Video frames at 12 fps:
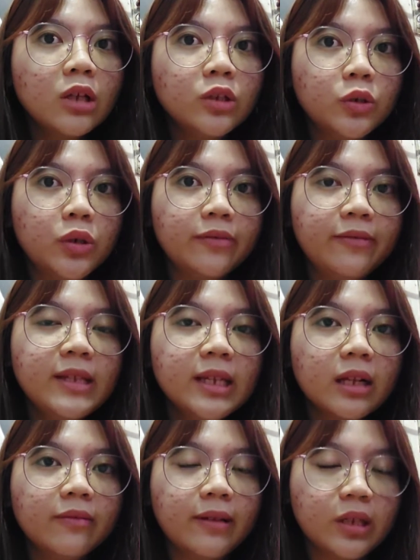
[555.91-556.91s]
to the
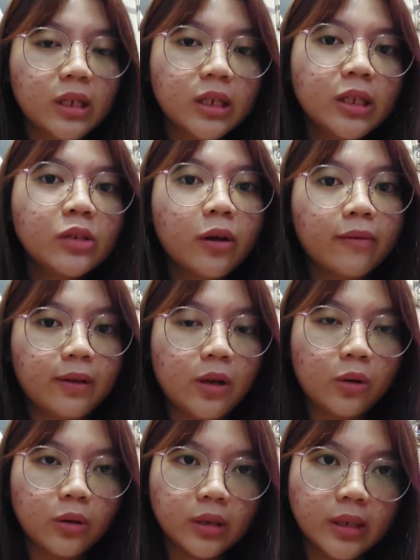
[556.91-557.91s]
physical facilities of the
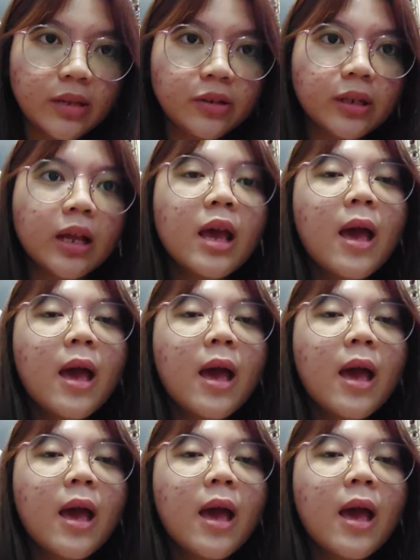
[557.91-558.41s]
organization.